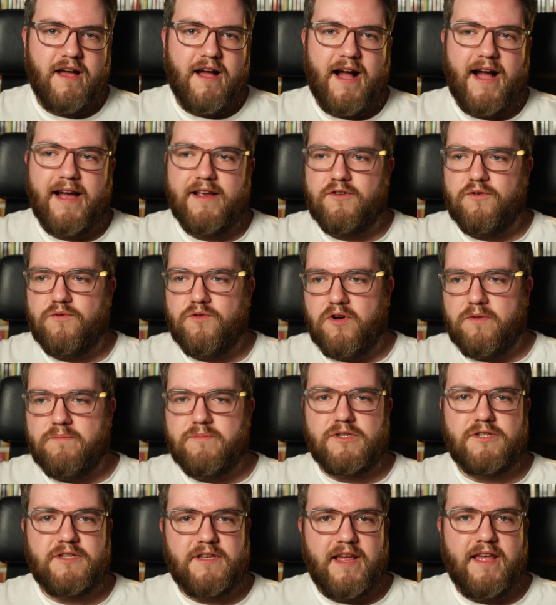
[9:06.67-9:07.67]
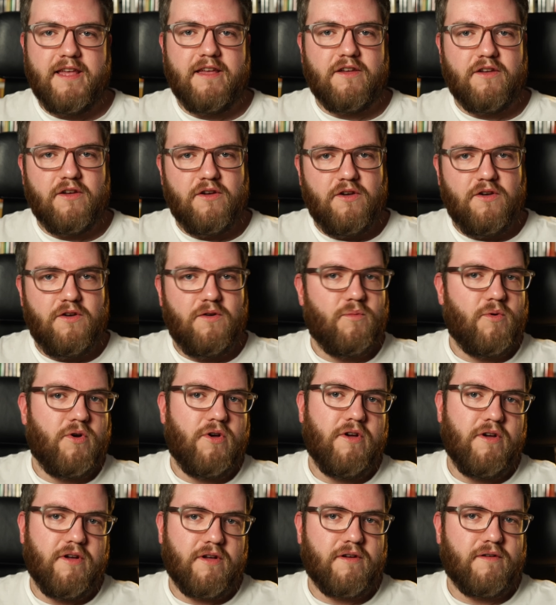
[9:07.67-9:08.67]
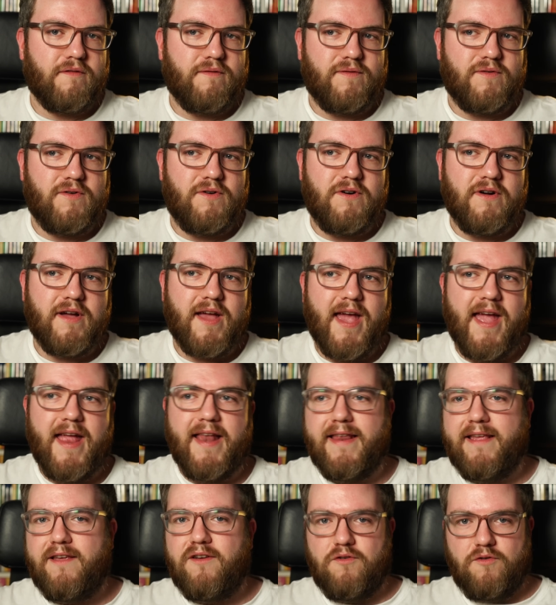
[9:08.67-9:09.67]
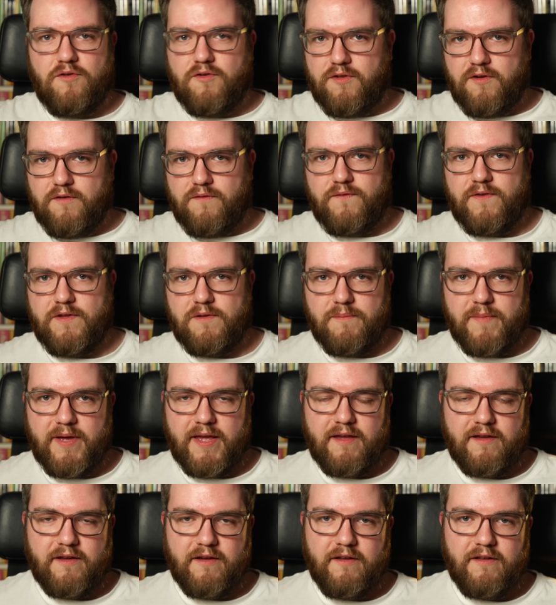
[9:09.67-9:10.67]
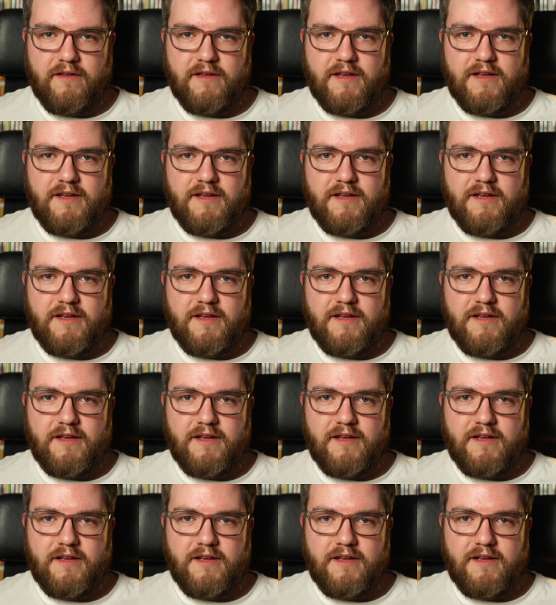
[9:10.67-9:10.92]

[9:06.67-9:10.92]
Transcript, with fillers: I do not mistake her work for any other filmmaker.